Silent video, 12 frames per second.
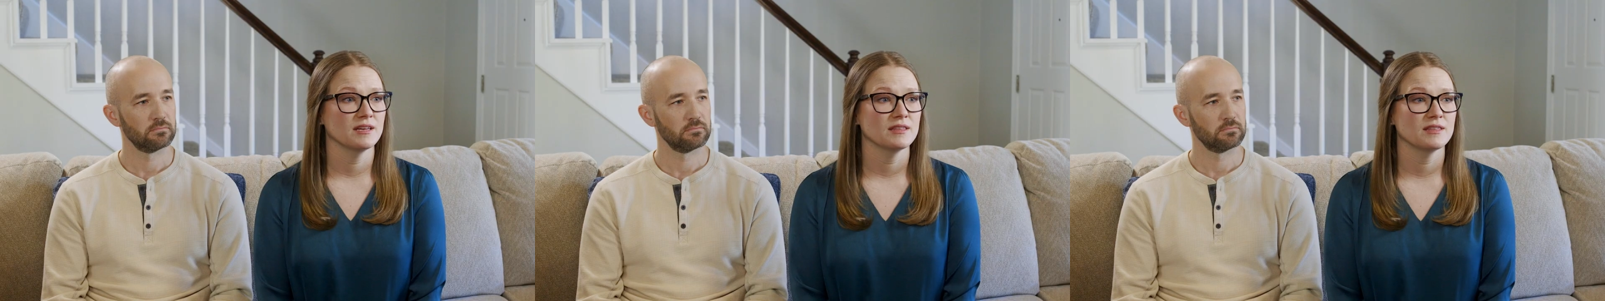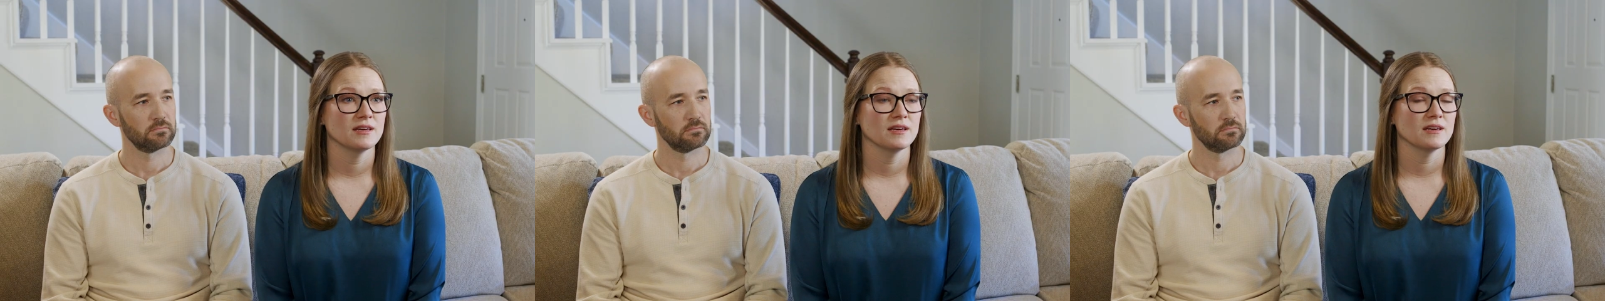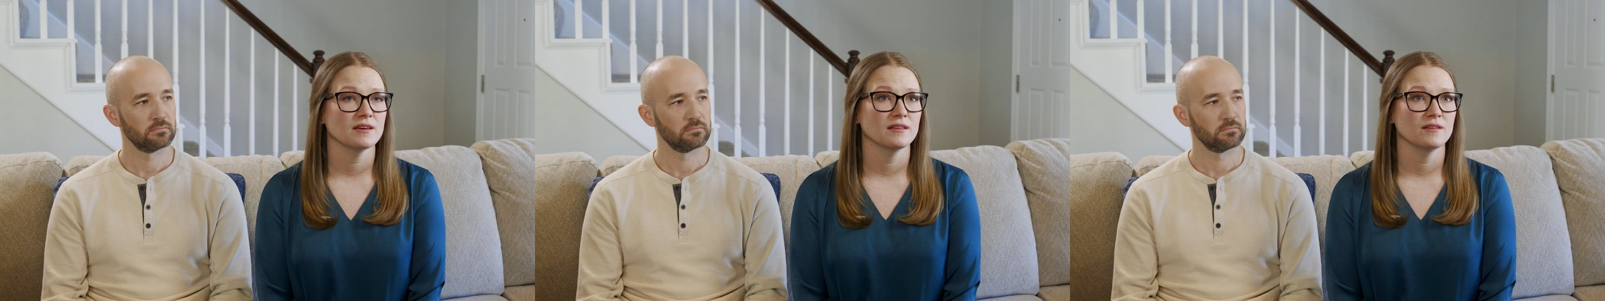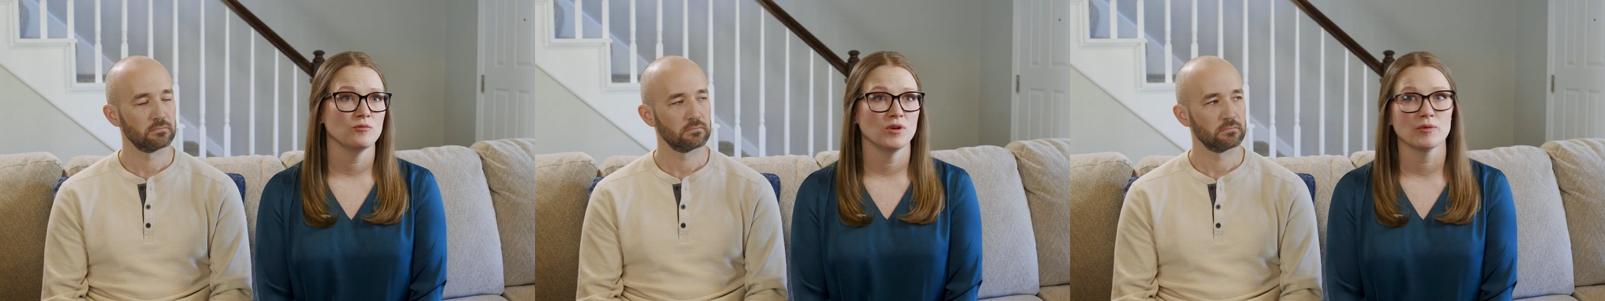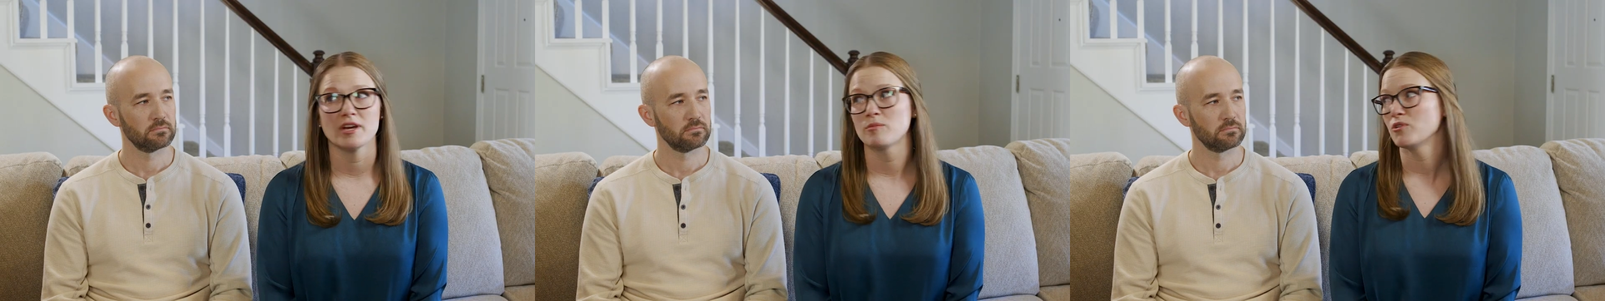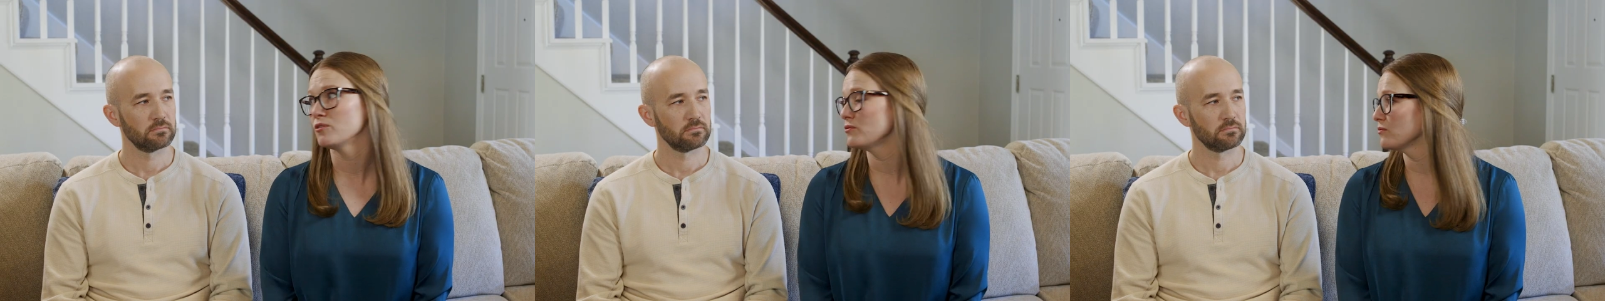Speaker 1: I think we were
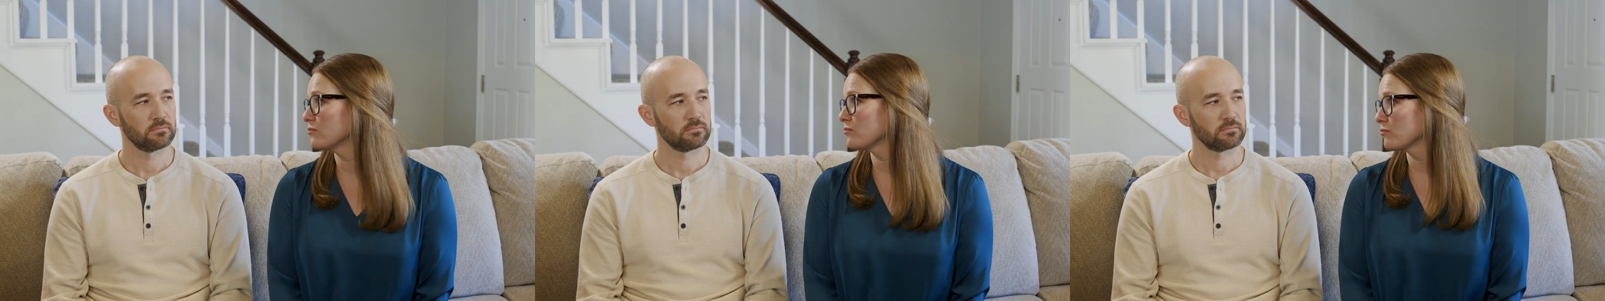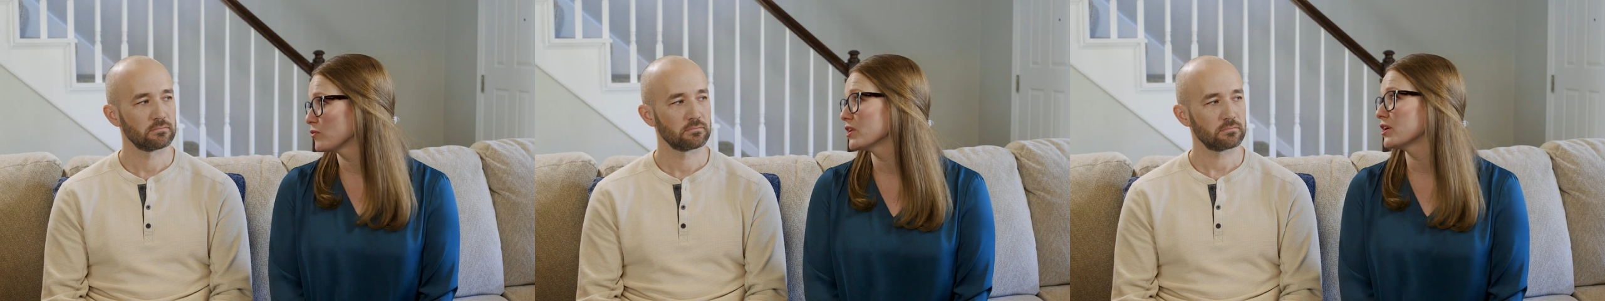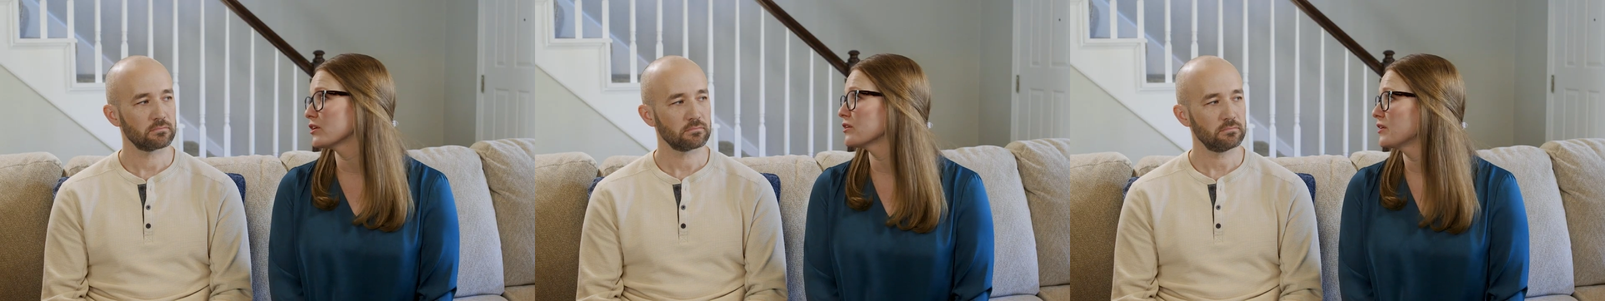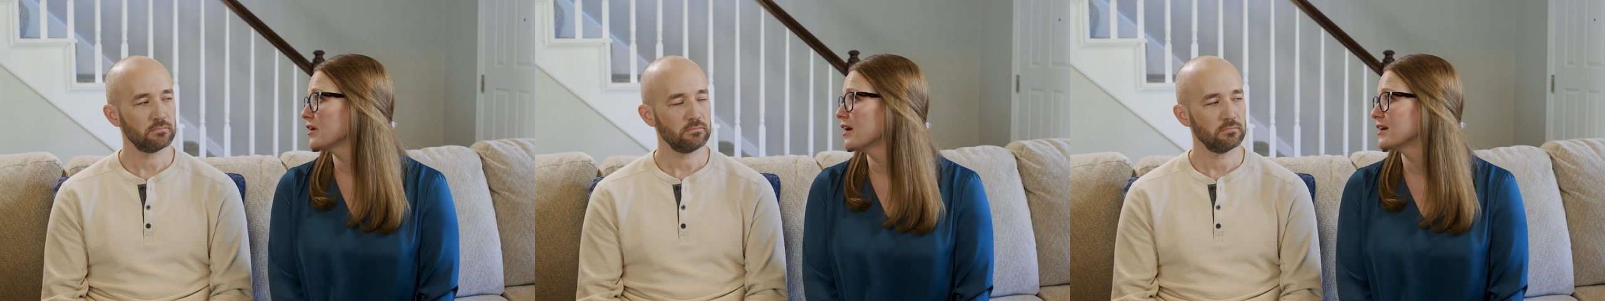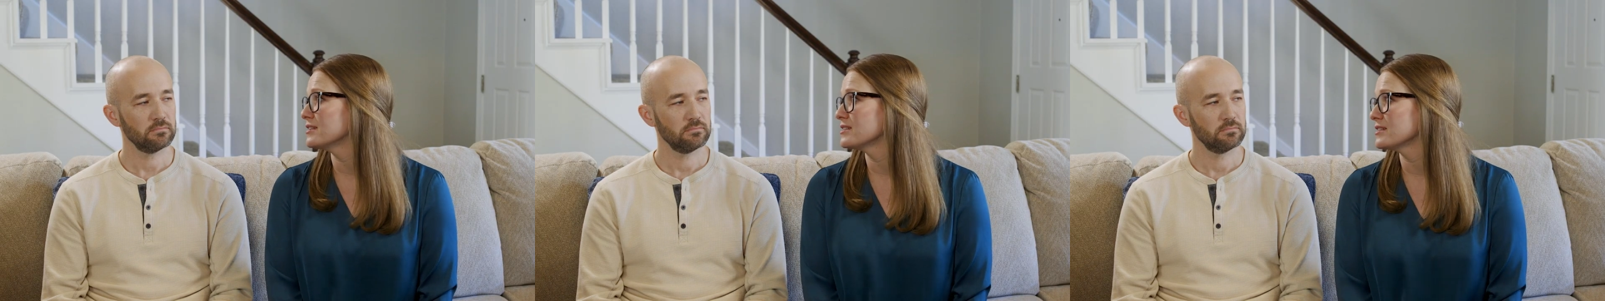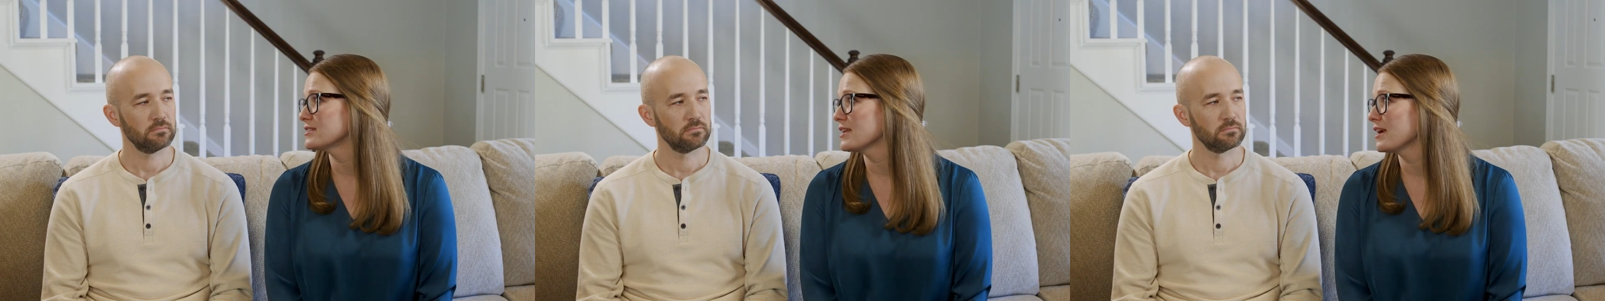able really early on
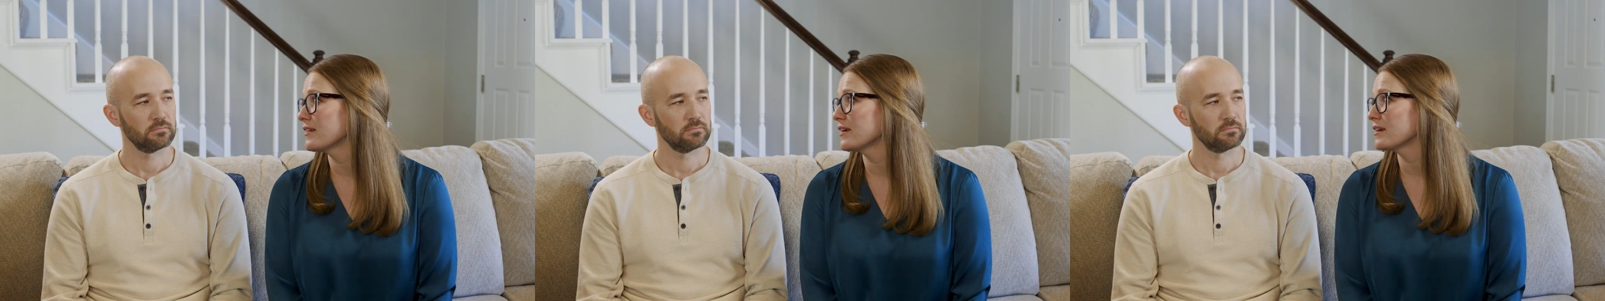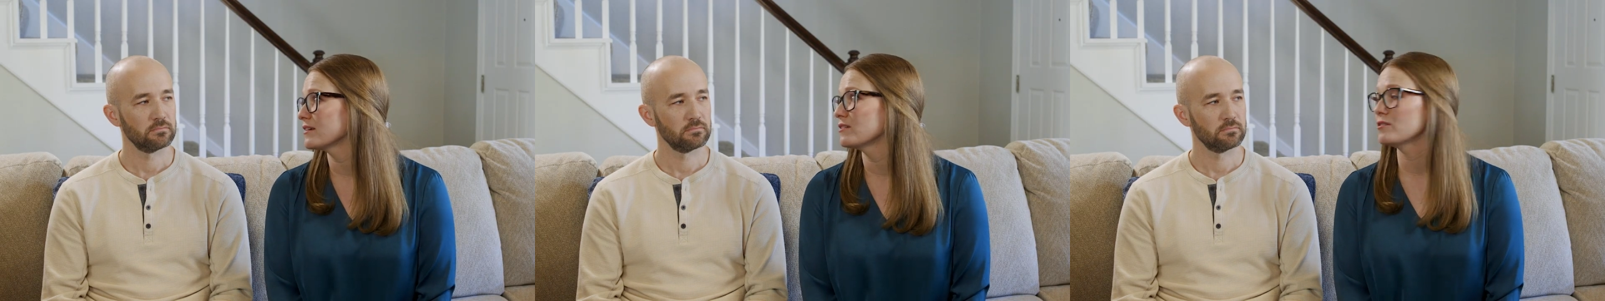to say like,